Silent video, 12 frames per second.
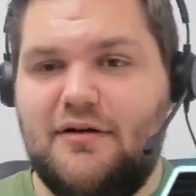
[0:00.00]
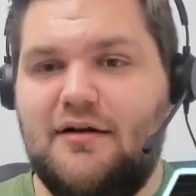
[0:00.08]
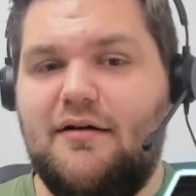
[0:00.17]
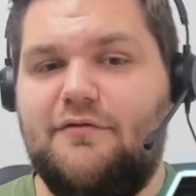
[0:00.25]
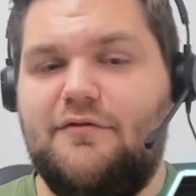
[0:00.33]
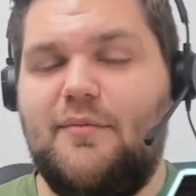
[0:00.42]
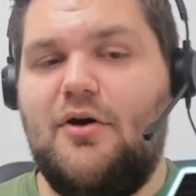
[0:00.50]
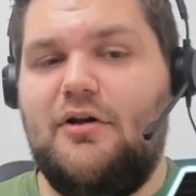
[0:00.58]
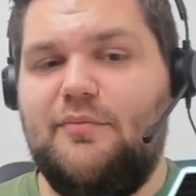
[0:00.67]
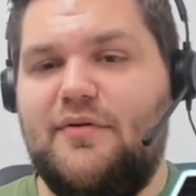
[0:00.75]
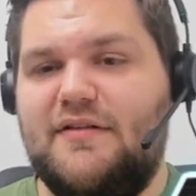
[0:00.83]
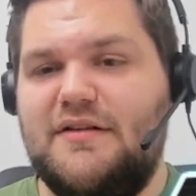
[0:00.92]
from
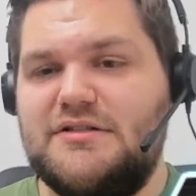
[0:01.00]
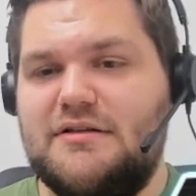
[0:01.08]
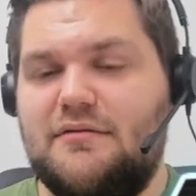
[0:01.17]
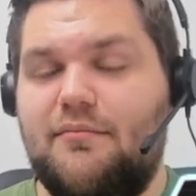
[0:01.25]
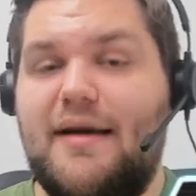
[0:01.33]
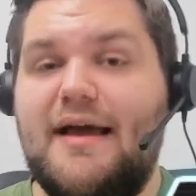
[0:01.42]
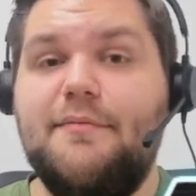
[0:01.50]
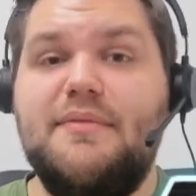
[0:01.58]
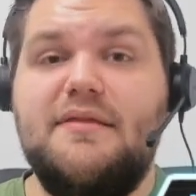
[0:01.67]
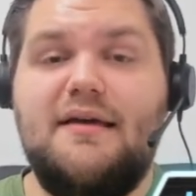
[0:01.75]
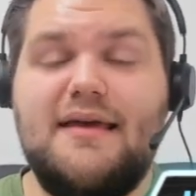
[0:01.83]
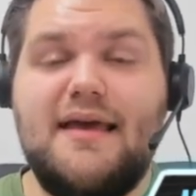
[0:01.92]
early position. Might
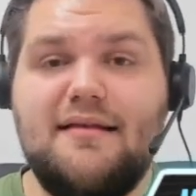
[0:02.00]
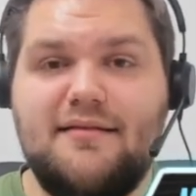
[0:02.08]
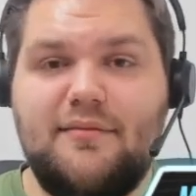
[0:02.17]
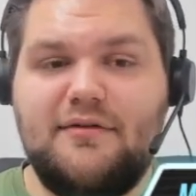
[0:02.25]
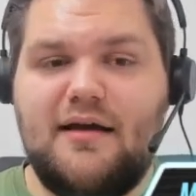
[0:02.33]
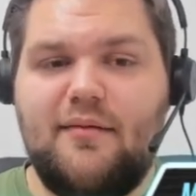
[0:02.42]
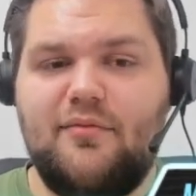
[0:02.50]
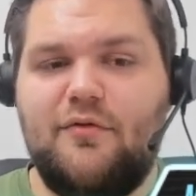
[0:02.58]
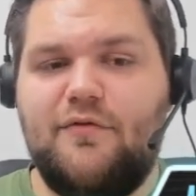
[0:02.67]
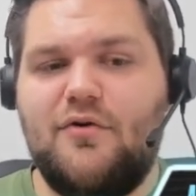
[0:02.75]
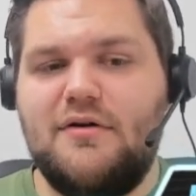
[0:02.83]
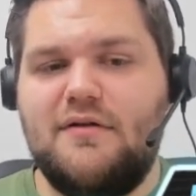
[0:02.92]
be the case sometimes,
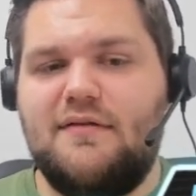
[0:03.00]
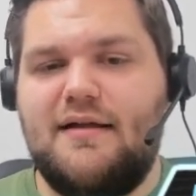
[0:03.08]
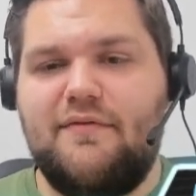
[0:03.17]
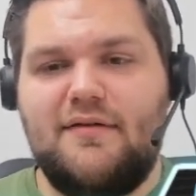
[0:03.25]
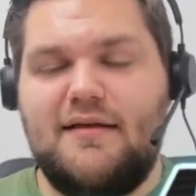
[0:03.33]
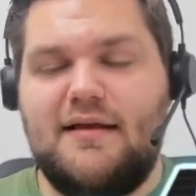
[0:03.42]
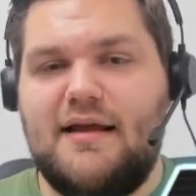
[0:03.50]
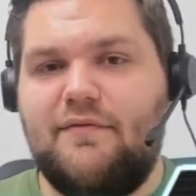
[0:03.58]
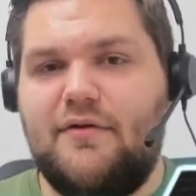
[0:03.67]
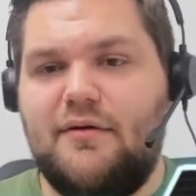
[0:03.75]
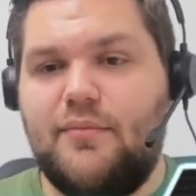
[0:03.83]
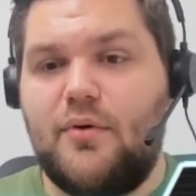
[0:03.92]
of course, never say
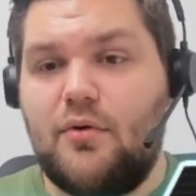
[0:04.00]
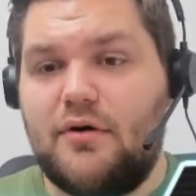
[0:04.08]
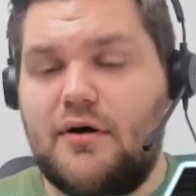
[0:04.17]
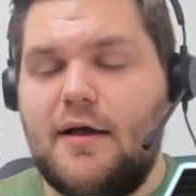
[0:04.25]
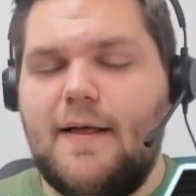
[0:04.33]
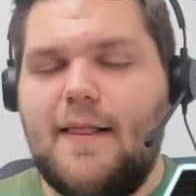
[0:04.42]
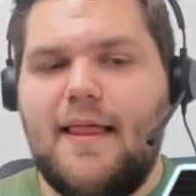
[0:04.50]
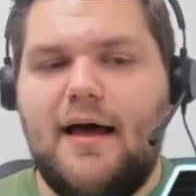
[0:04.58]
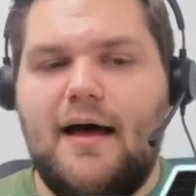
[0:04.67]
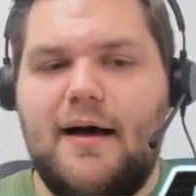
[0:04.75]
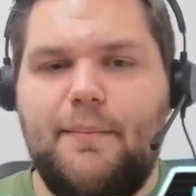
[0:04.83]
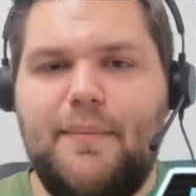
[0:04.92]
never in poker,
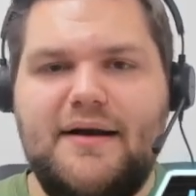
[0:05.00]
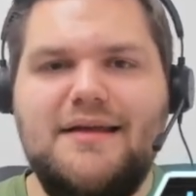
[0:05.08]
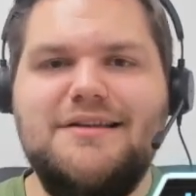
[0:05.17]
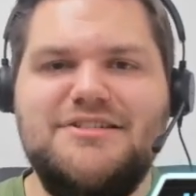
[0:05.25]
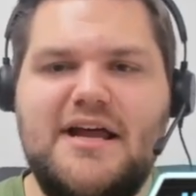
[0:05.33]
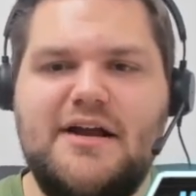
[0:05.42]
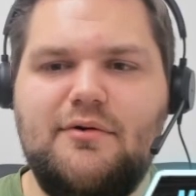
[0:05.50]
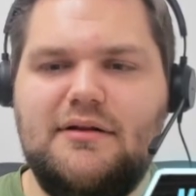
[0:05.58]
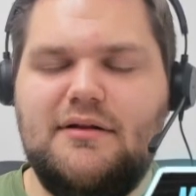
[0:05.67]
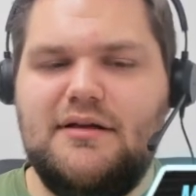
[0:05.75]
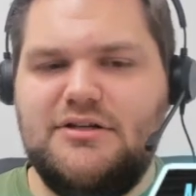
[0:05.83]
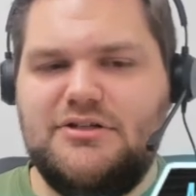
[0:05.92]
but in
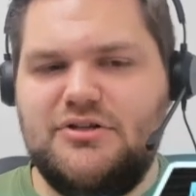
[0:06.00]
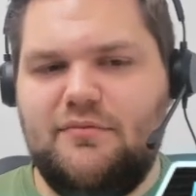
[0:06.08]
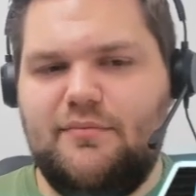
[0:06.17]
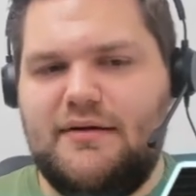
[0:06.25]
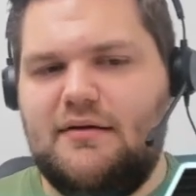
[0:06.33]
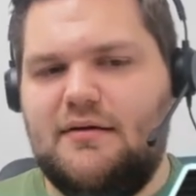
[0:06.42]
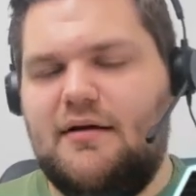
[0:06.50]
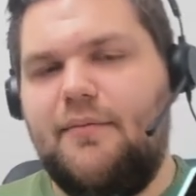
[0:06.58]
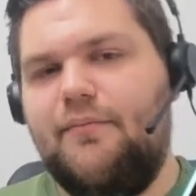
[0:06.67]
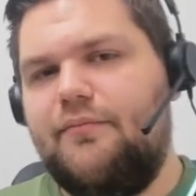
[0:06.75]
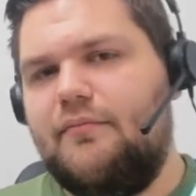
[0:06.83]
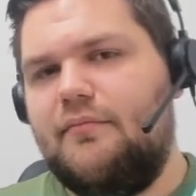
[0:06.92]
general, it shouldn't be.
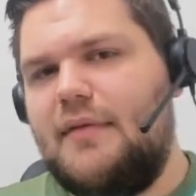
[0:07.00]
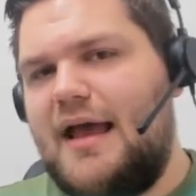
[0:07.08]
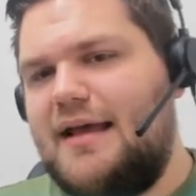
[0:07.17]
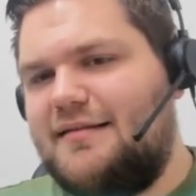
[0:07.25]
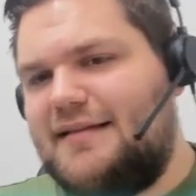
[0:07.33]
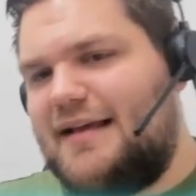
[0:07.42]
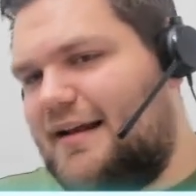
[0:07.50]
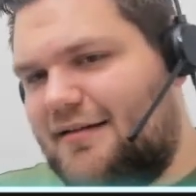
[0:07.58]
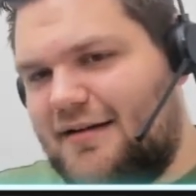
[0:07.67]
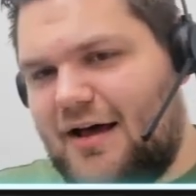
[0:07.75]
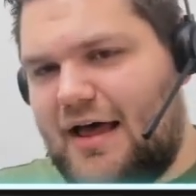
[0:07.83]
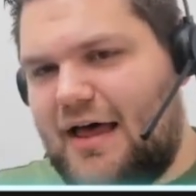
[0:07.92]
Ace
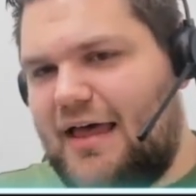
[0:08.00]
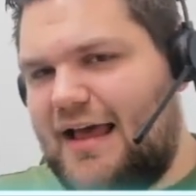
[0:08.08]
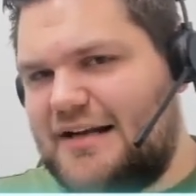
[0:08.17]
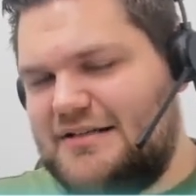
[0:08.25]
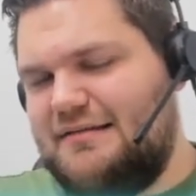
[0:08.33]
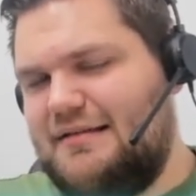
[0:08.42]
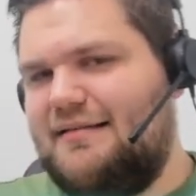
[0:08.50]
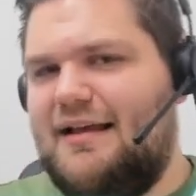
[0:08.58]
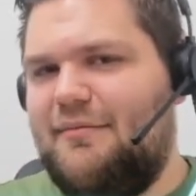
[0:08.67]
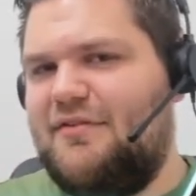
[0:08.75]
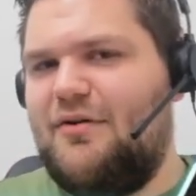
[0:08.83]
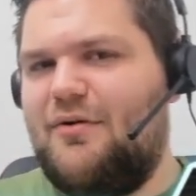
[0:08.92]
10, actually the
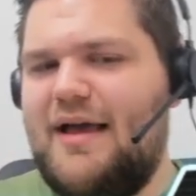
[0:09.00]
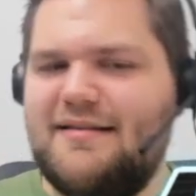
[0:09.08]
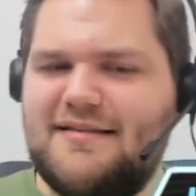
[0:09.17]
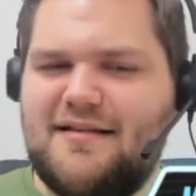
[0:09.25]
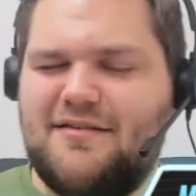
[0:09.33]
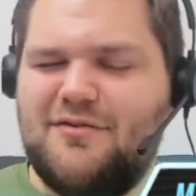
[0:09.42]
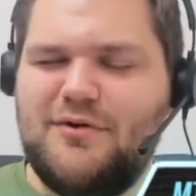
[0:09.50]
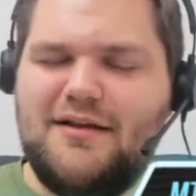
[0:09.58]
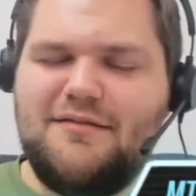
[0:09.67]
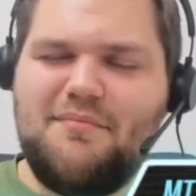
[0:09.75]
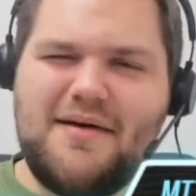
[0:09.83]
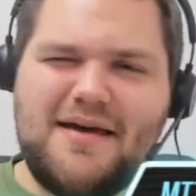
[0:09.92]
same. So ace 10
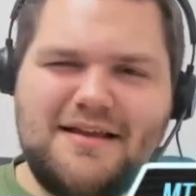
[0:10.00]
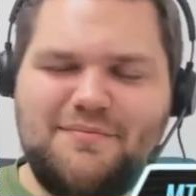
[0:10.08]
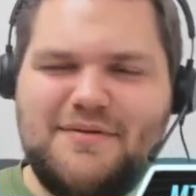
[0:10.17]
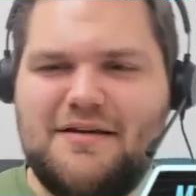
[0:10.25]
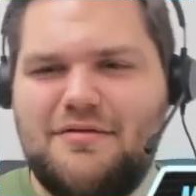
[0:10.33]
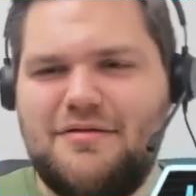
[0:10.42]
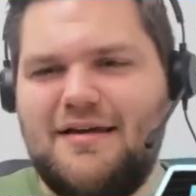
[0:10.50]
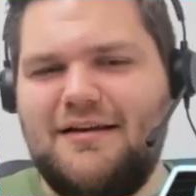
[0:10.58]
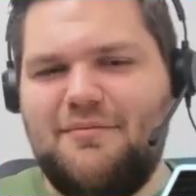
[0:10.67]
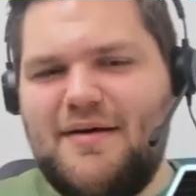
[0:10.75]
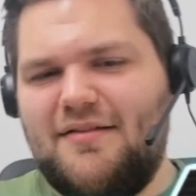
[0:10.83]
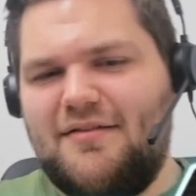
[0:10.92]
suited might be a thing,
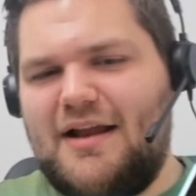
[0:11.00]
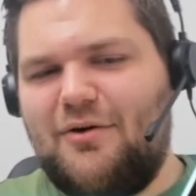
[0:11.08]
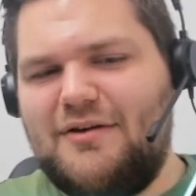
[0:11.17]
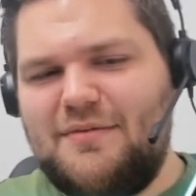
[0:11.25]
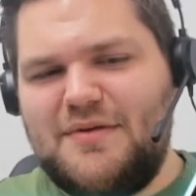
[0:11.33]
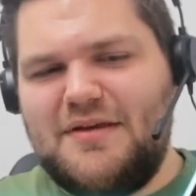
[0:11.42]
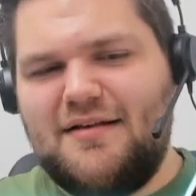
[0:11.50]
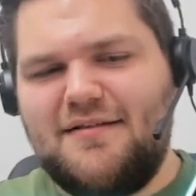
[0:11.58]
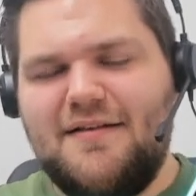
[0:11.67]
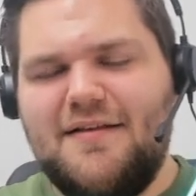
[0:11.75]
depends on how deep he is.